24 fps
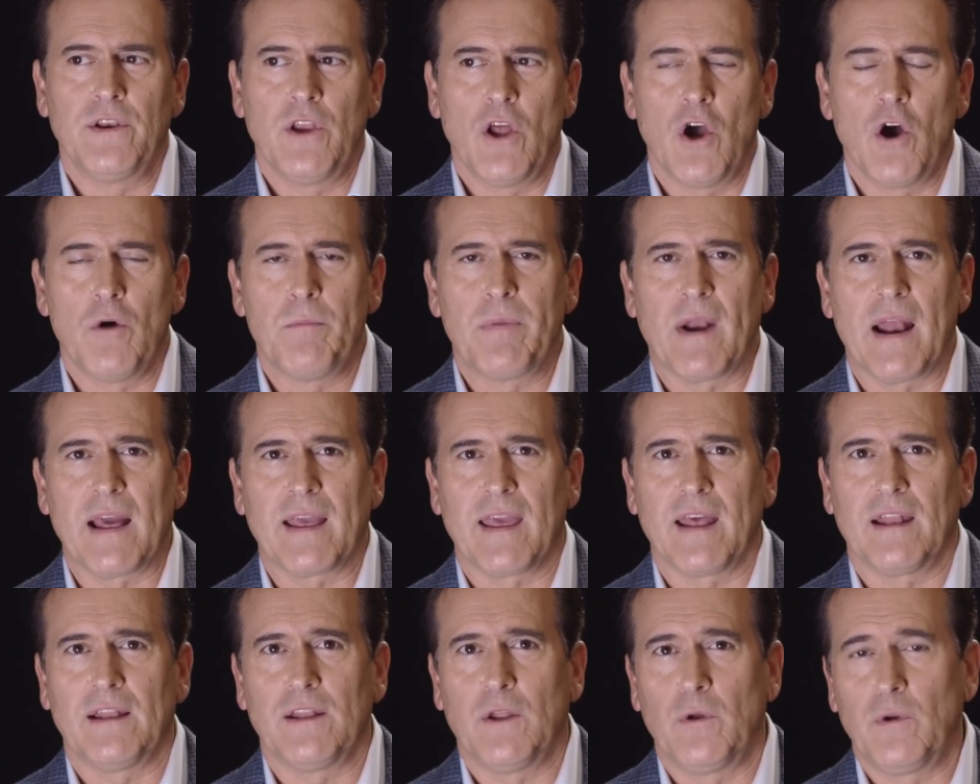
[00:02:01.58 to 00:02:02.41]
No, but I
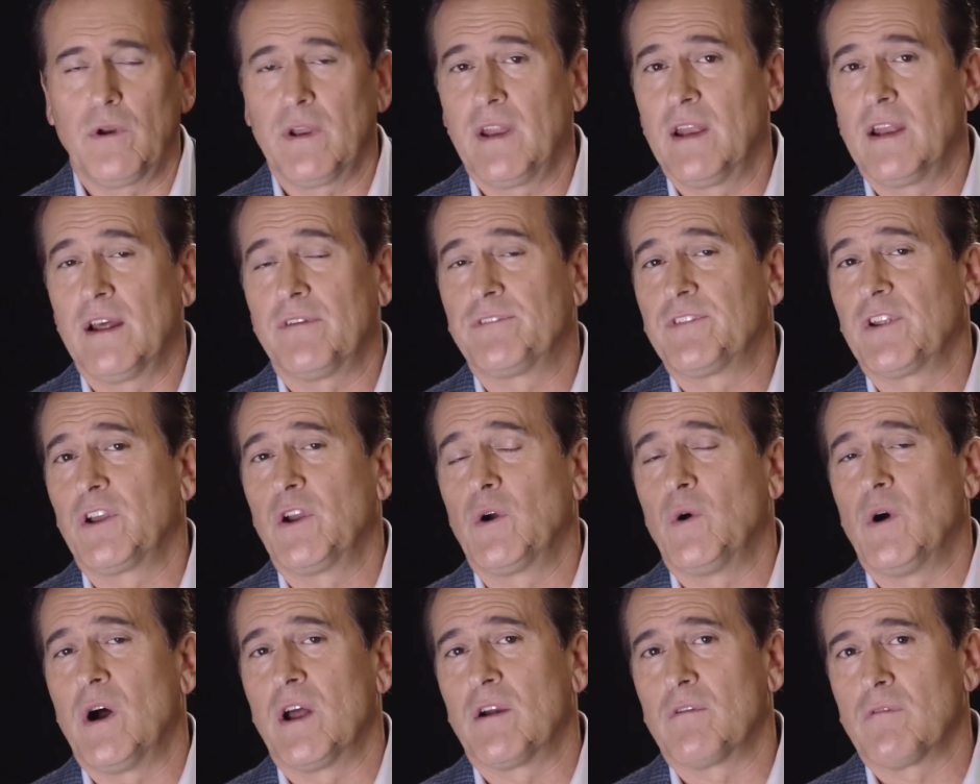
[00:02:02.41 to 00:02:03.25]
get lonely enough to
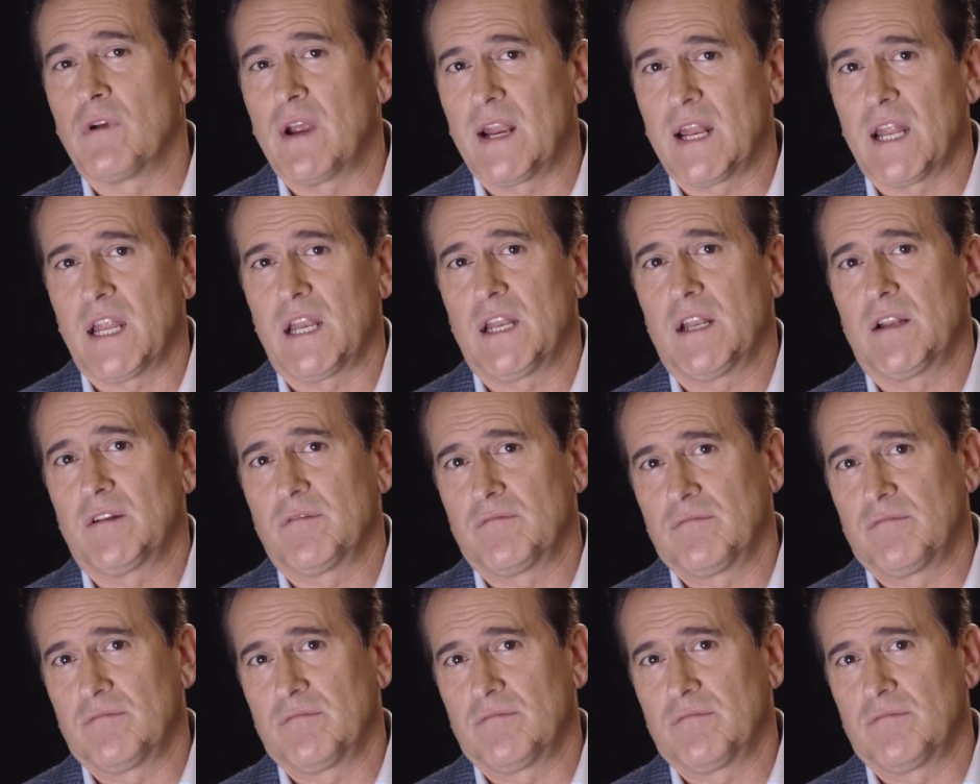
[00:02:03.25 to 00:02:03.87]
go on Reddit.